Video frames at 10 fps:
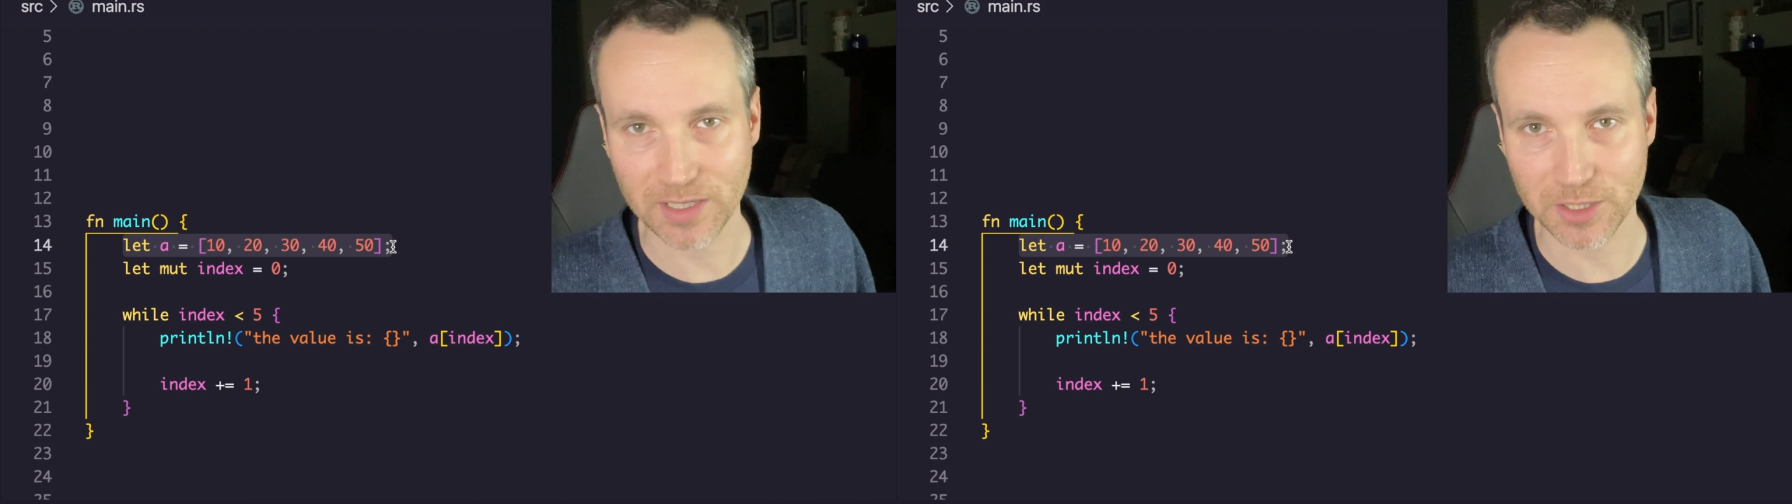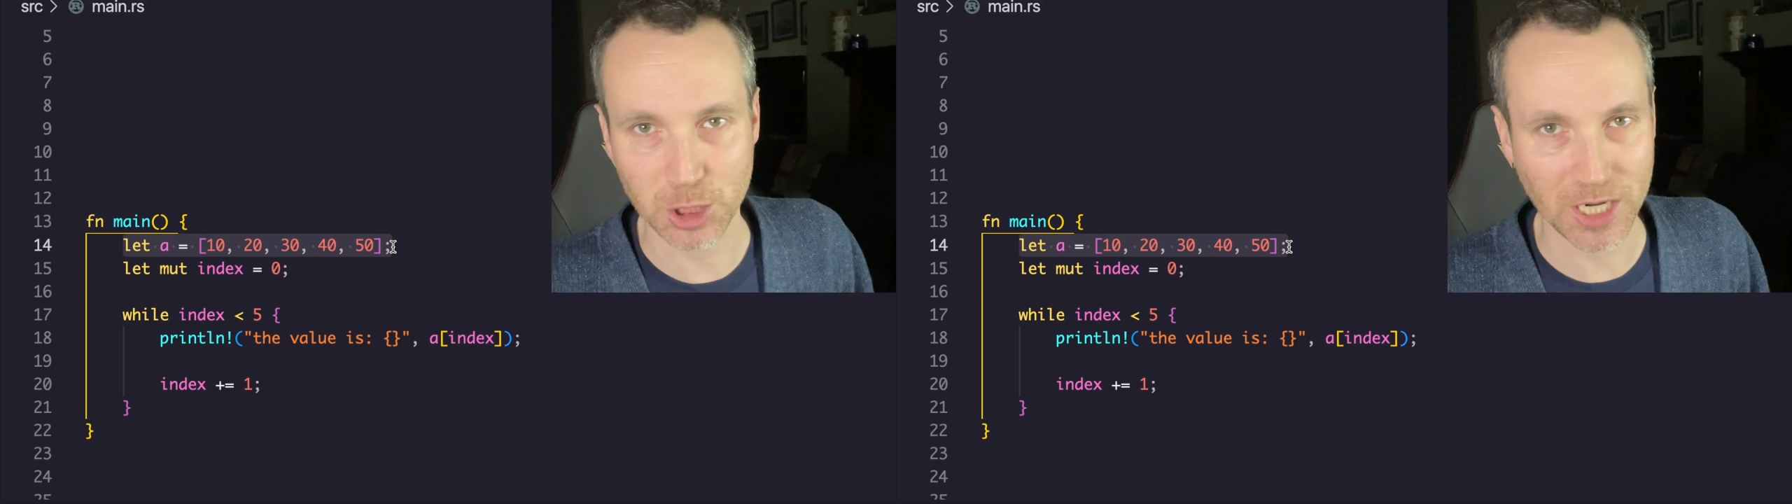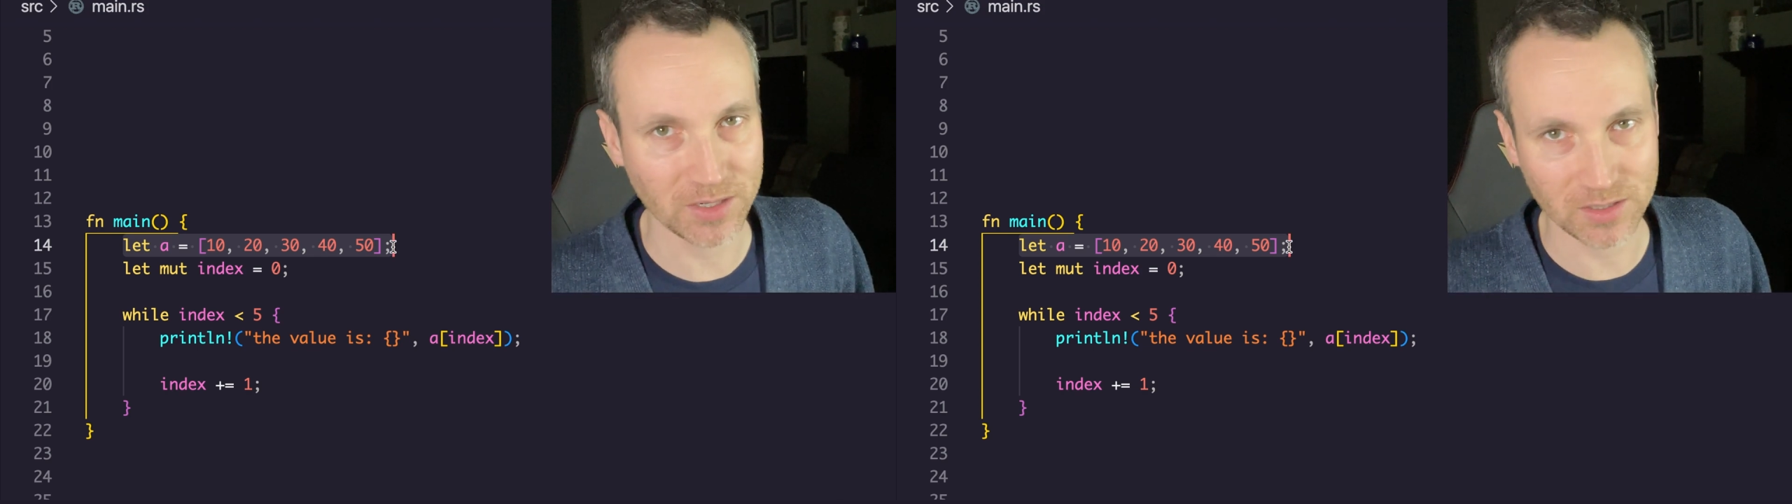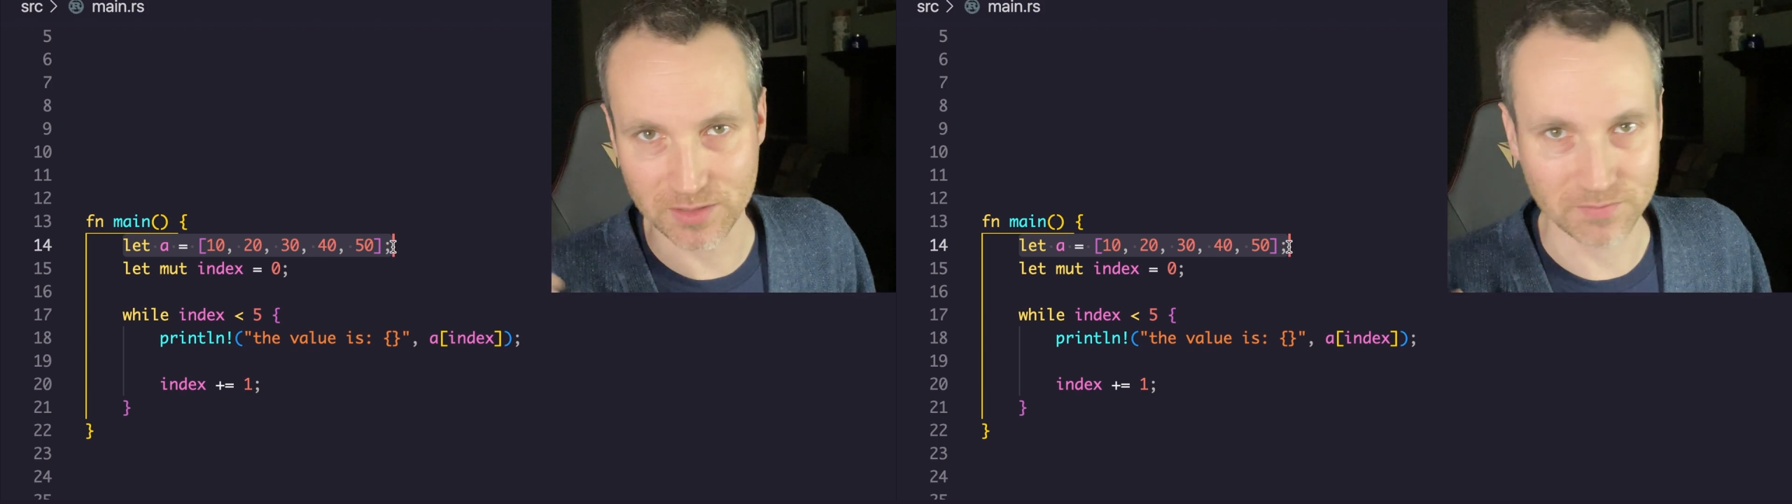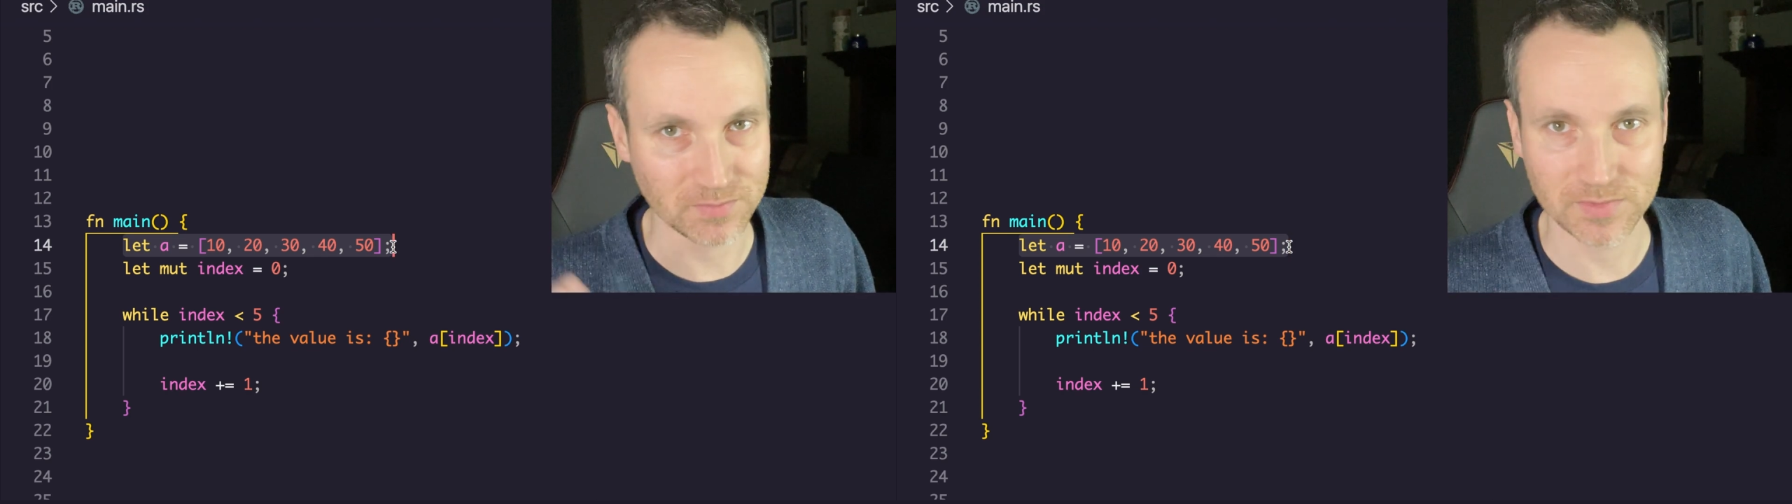at the channel
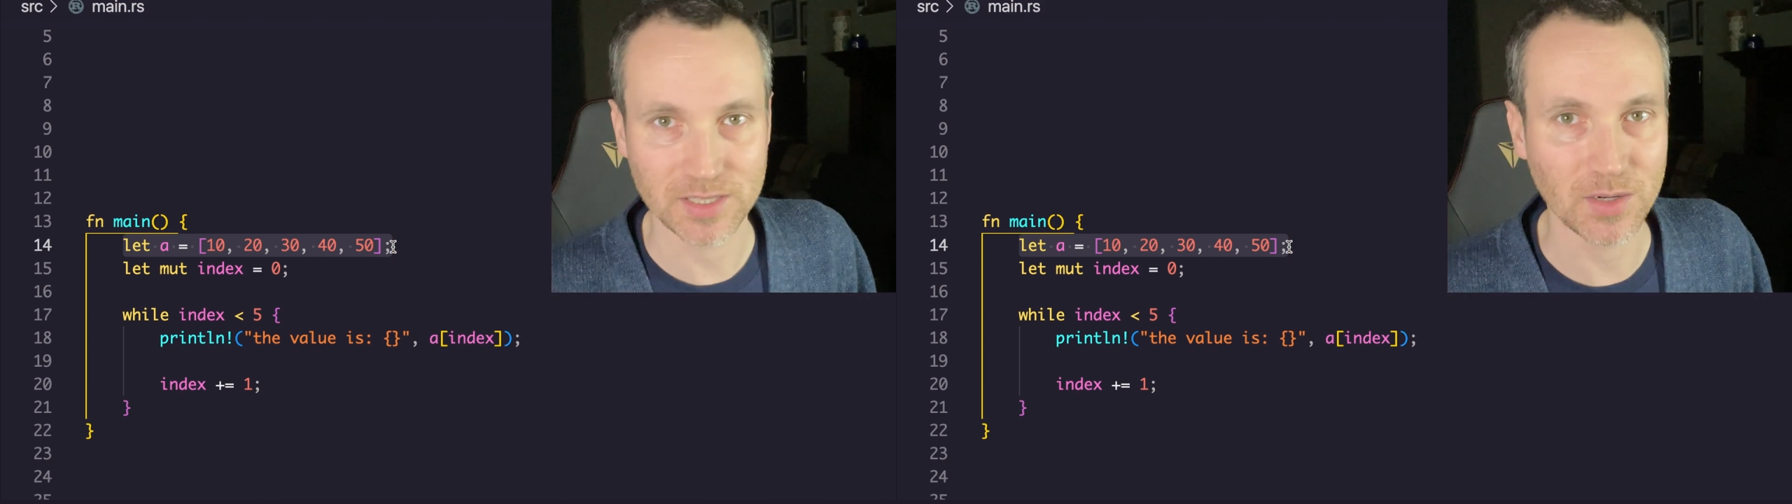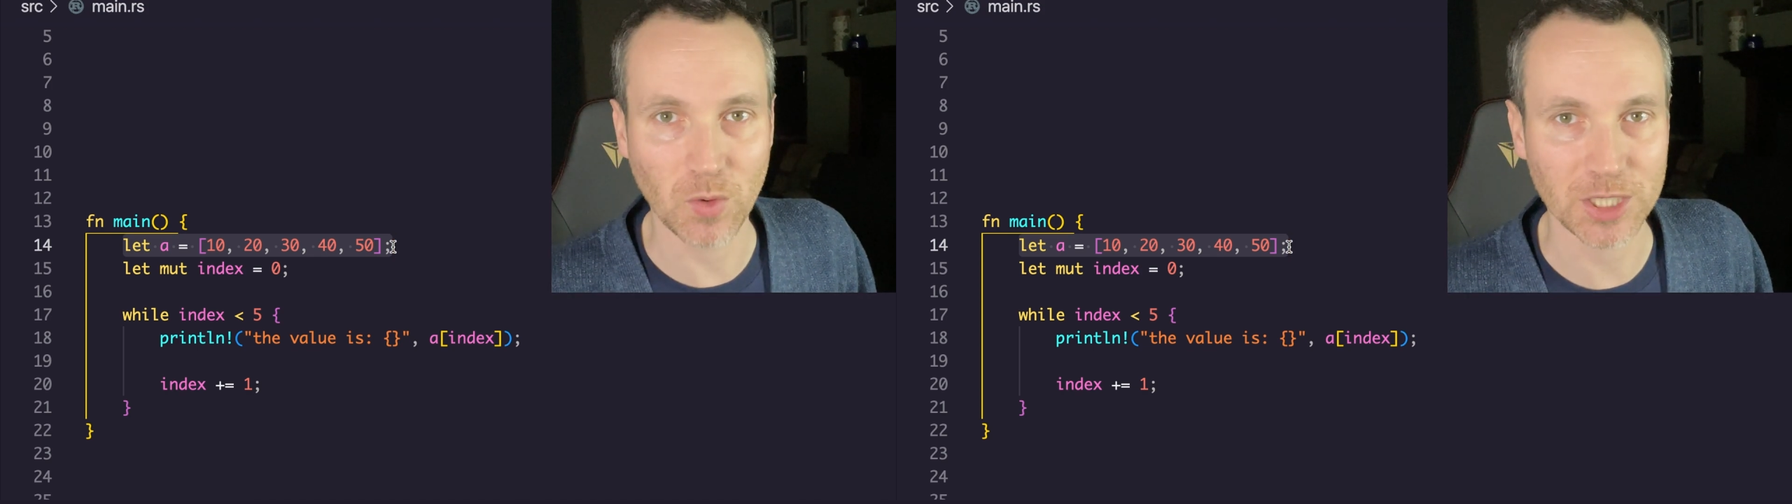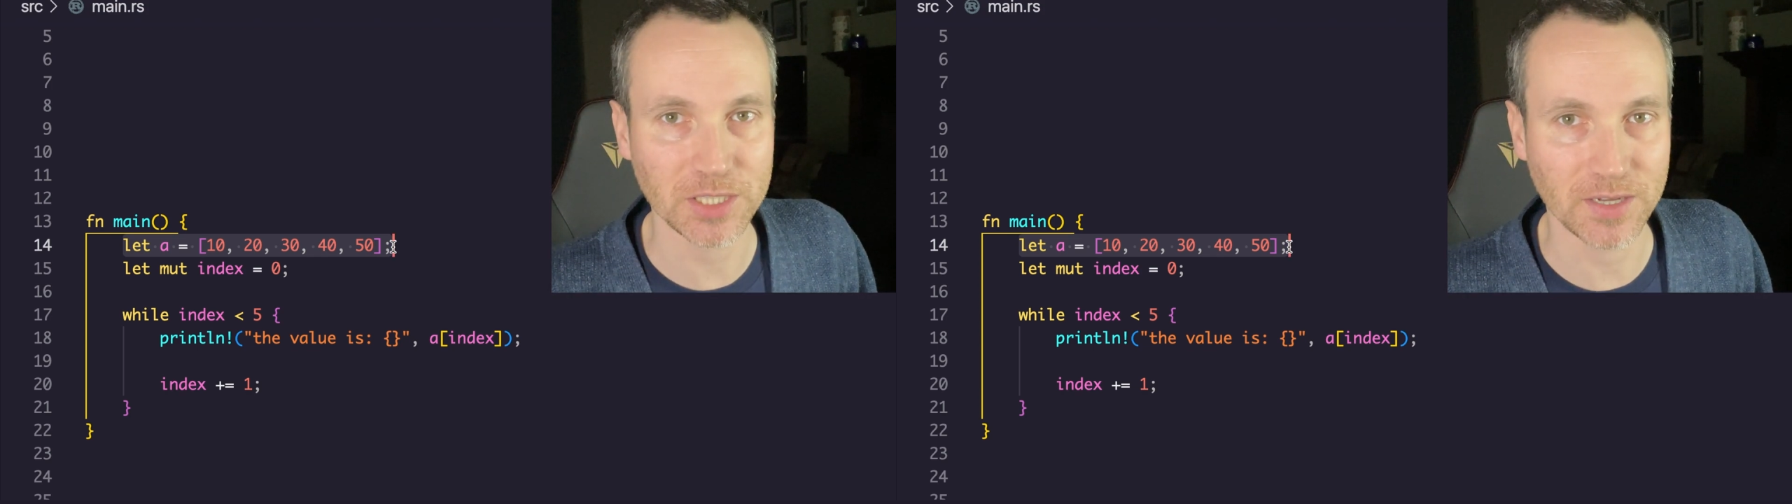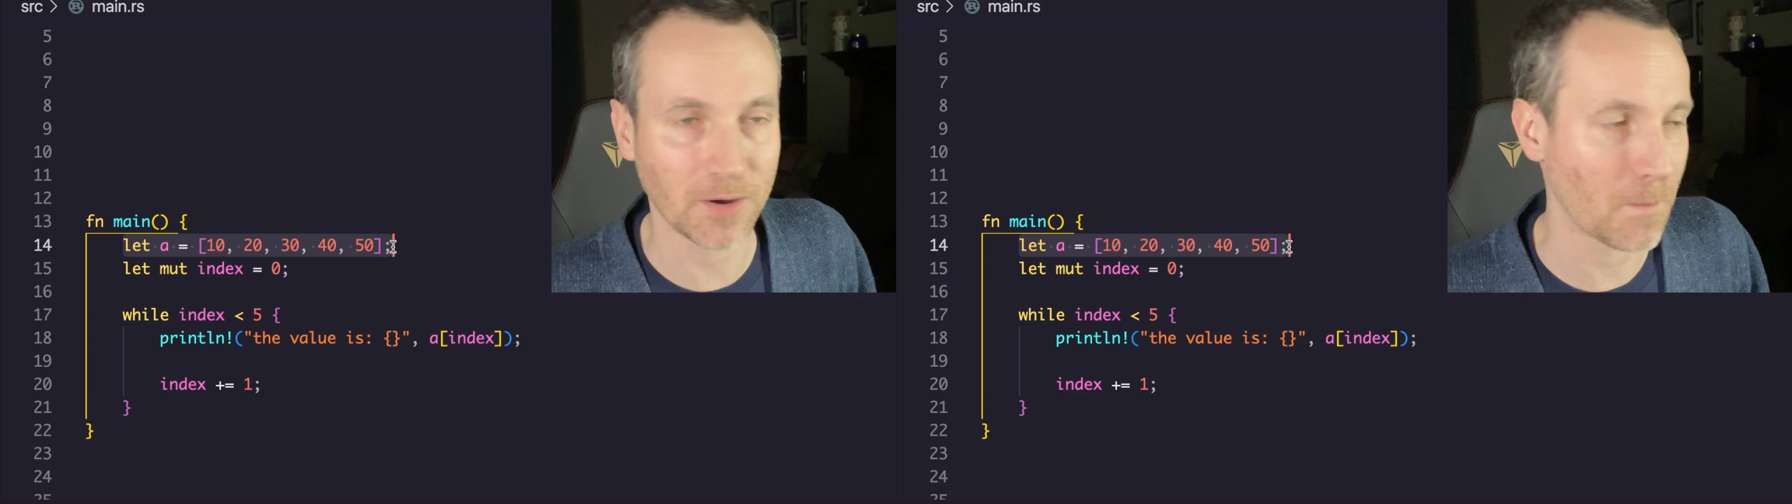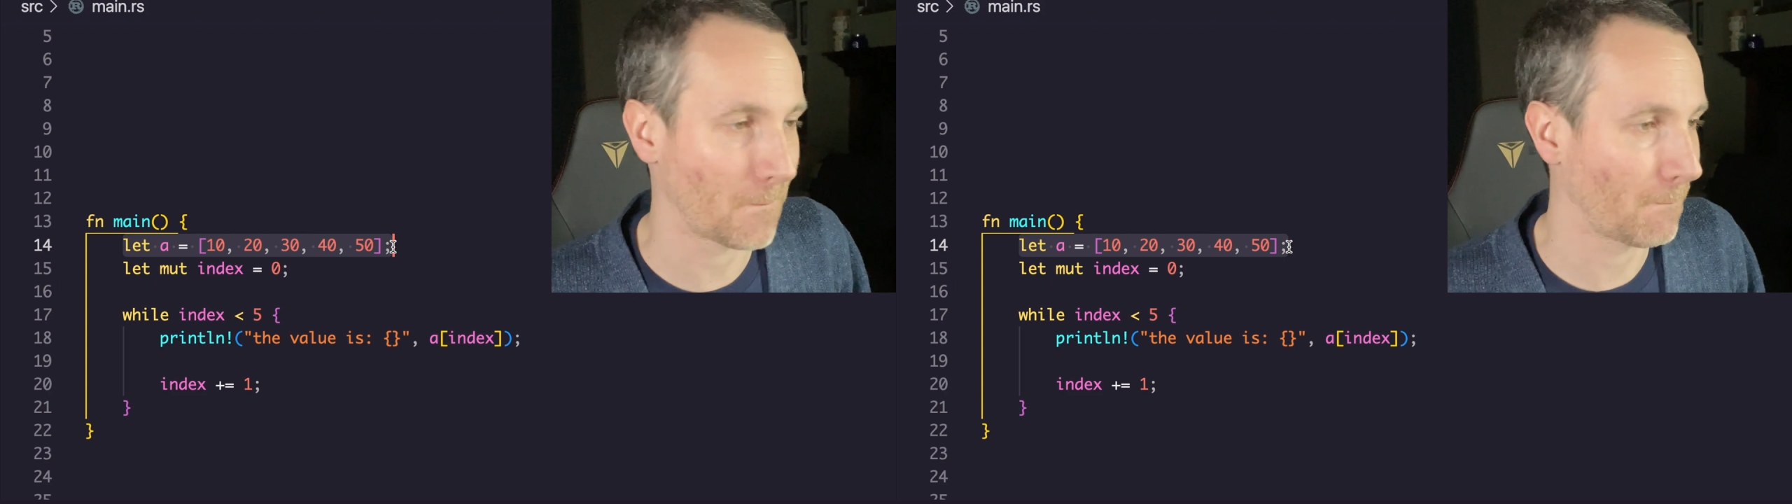and, and watch it there.